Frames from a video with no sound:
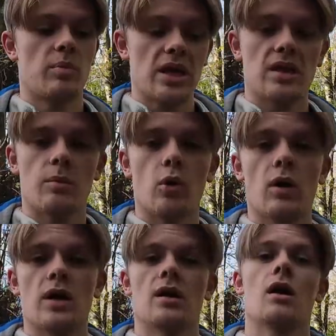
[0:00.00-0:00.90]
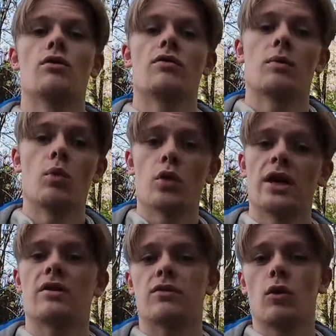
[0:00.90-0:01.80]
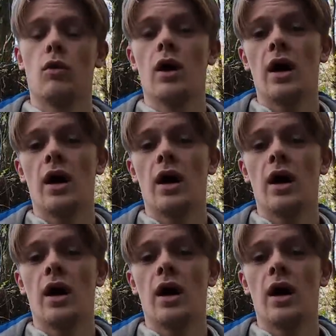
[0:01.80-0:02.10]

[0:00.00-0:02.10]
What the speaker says: breathable and allow for more airflow